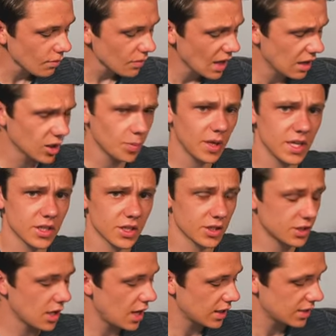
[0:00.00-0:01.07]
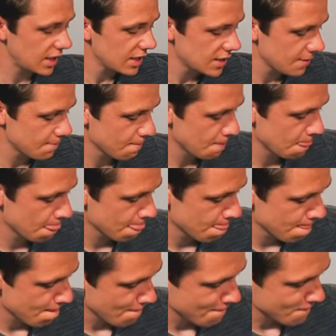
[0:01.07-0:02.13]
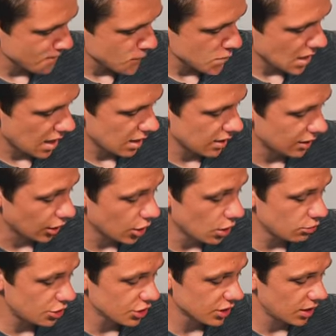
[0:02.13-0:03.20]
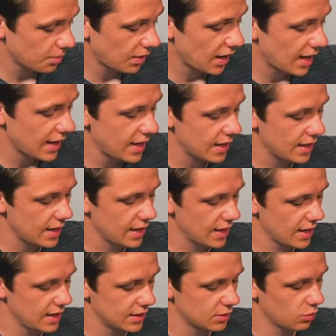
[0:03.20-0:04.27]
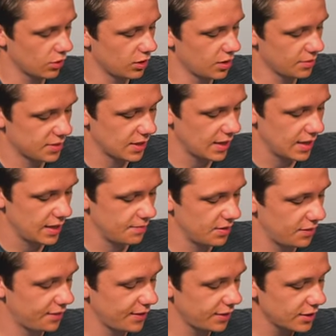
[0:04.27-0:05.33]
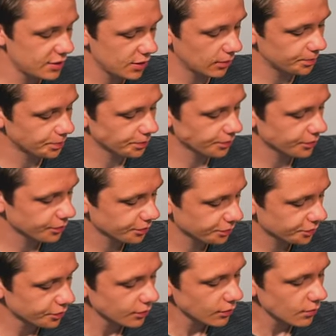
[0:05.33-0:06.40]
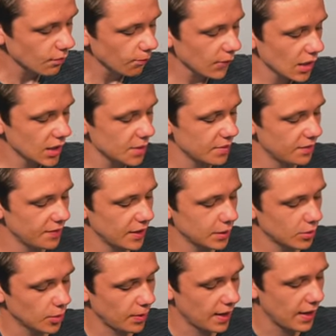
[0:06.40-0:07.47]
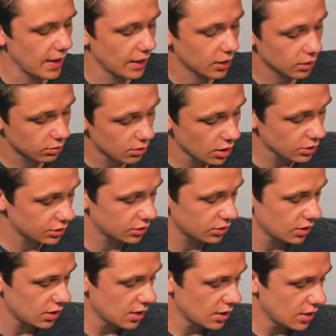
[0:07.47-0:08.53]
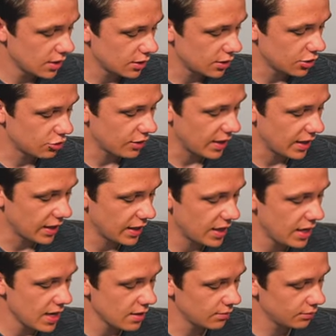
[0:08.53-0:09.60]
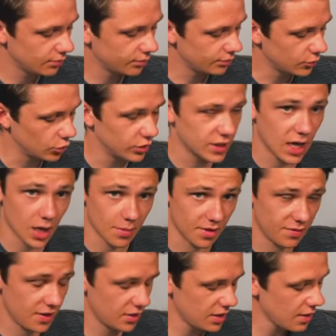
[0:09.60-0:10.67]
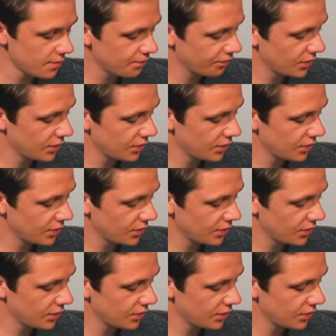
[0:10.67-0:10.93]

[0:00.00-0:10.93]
How the play is going to start is the coach is going to play into one of the midfielders. The midfielder will play across the striker here, or attacking midfielder.